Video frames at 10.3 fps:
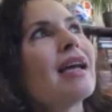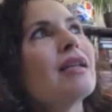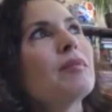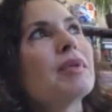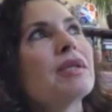kind of
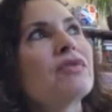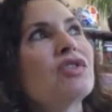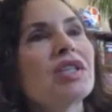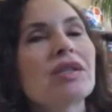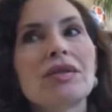got a little bit
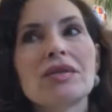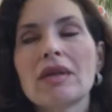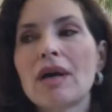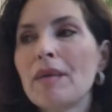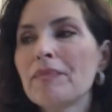of
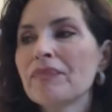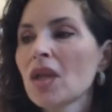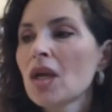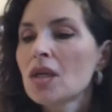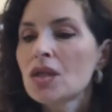chills.
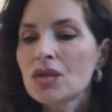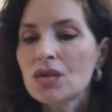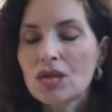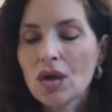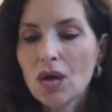
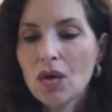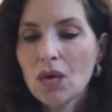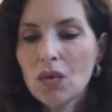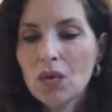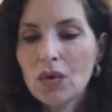
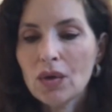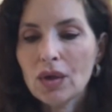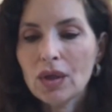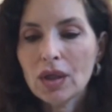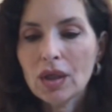So,
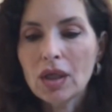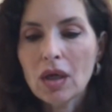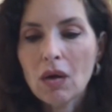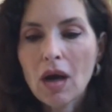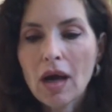
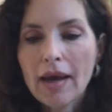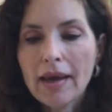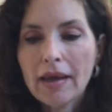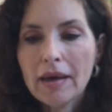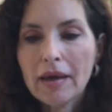you know,
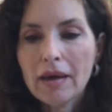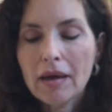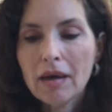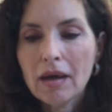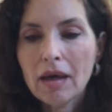
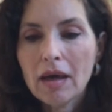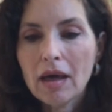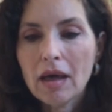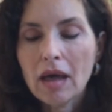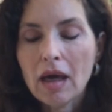I
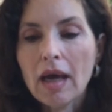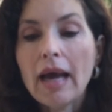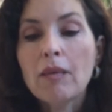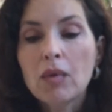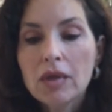
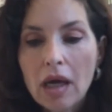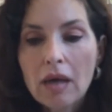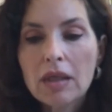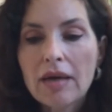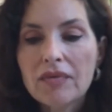
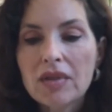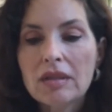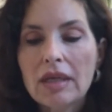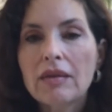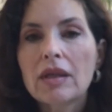would have
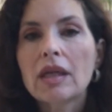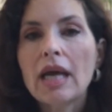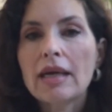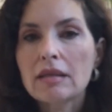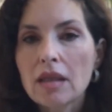to say that
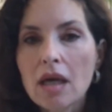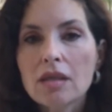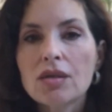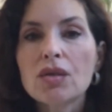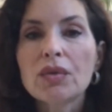it has a
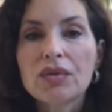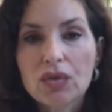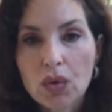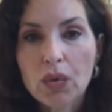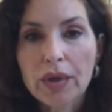lot to do
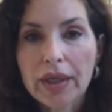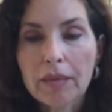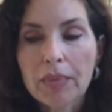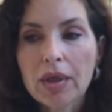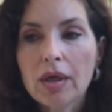with
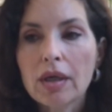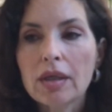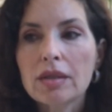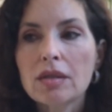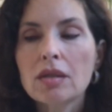touring,
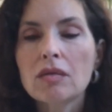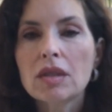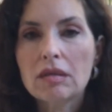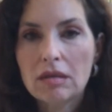because